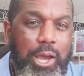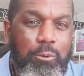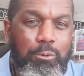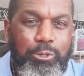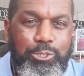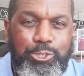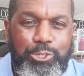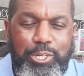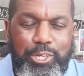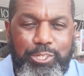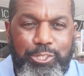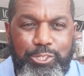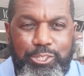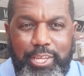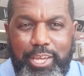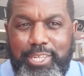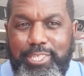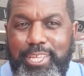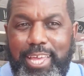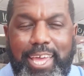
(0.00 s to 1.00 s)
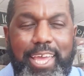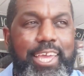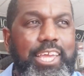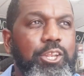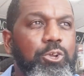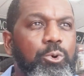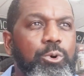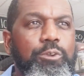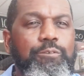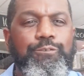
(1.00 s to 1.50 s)
I want you to understand is that
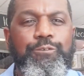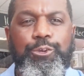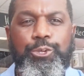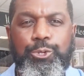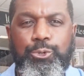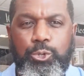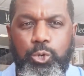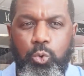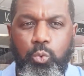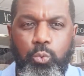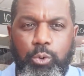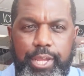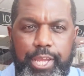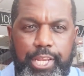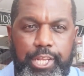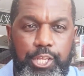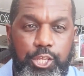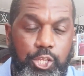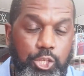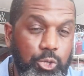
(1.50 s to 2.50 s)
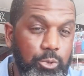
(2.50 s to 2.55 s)
in order for you to win,